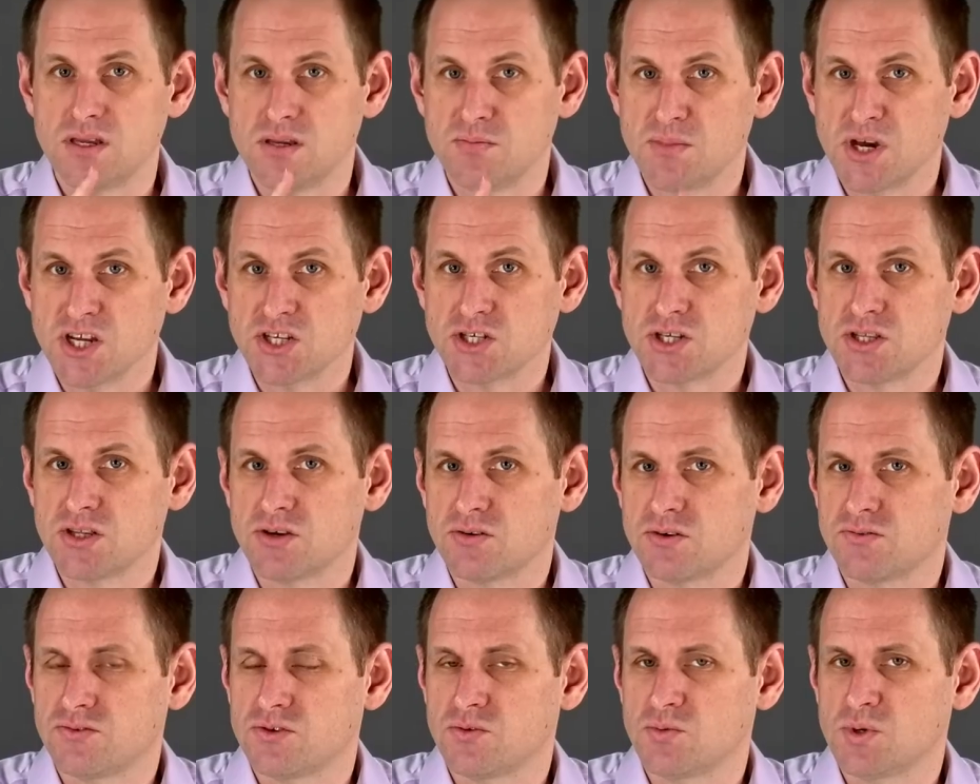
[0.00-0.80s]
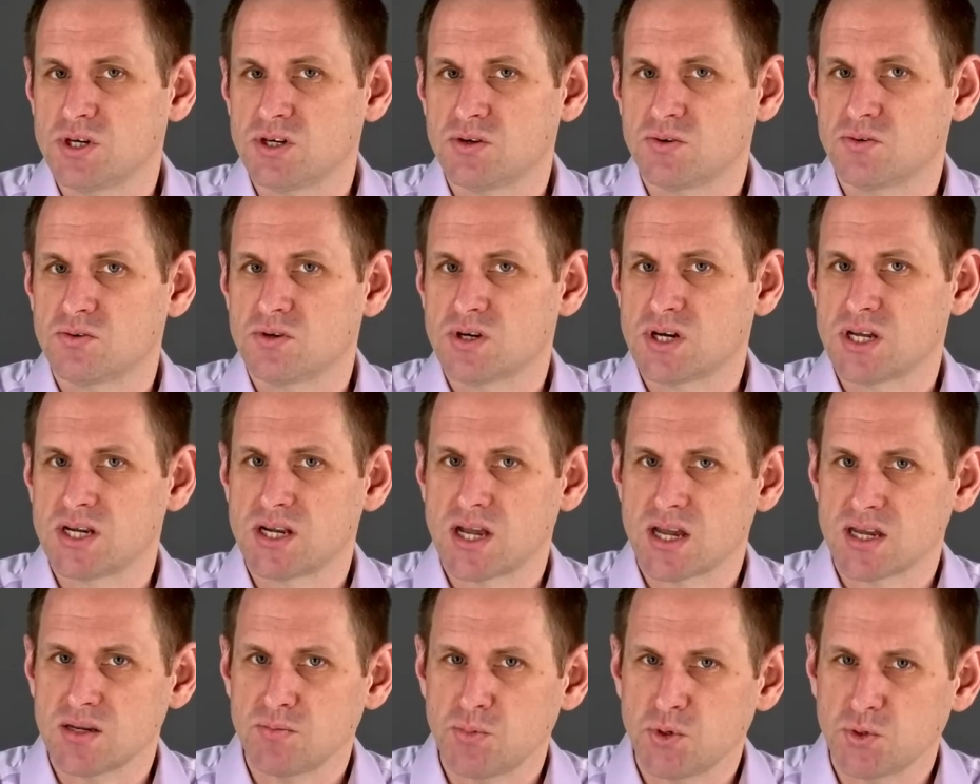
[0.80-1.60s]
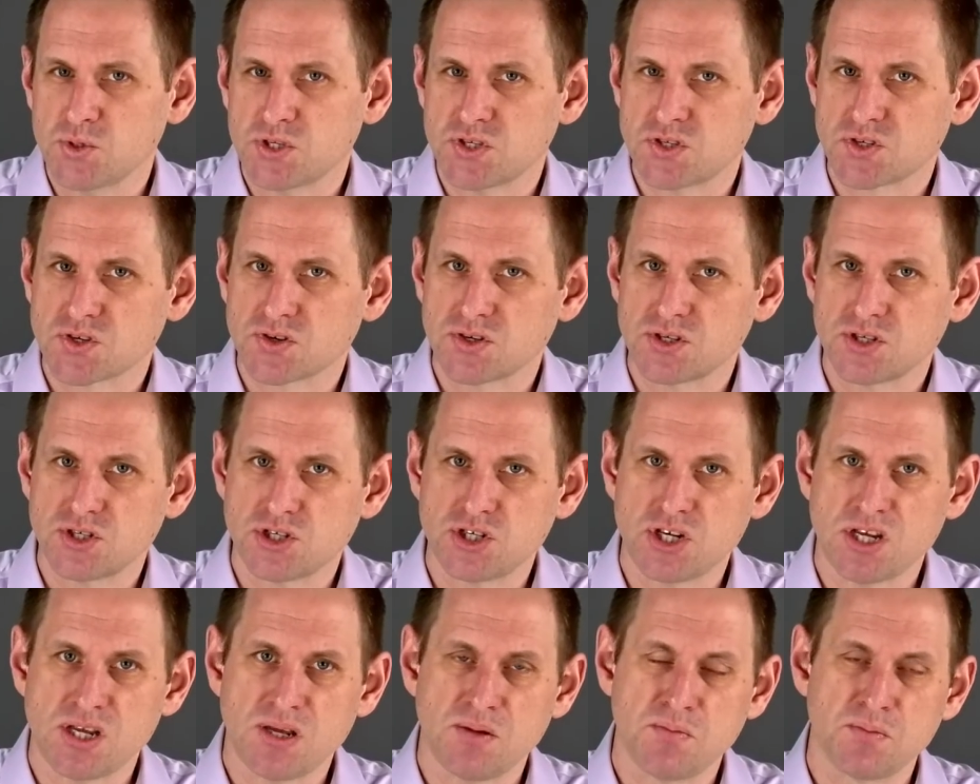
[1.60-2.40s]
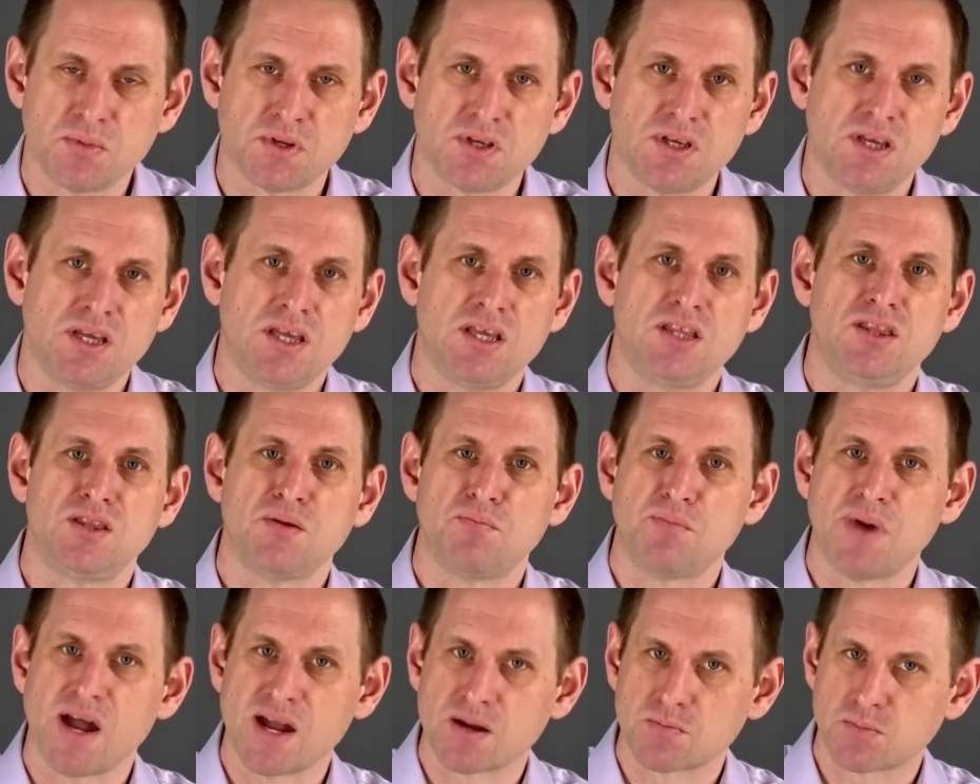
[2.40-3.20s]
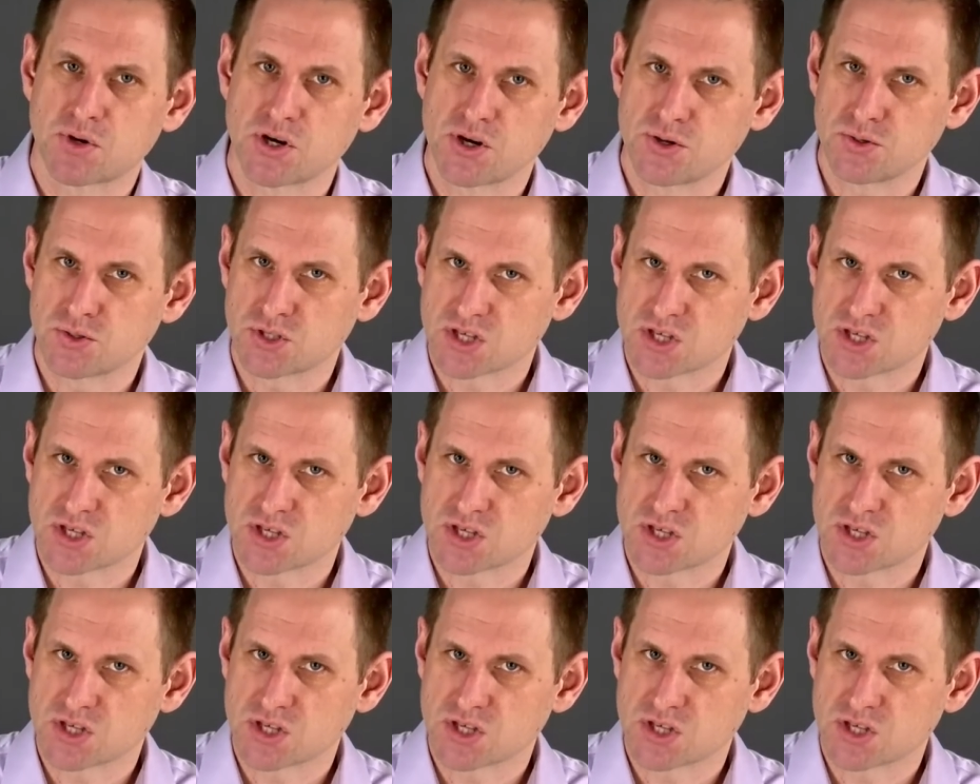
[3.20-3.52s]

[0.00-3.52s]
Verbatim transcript: Imagine though, if you will, an Apple design chip in the Mac Pro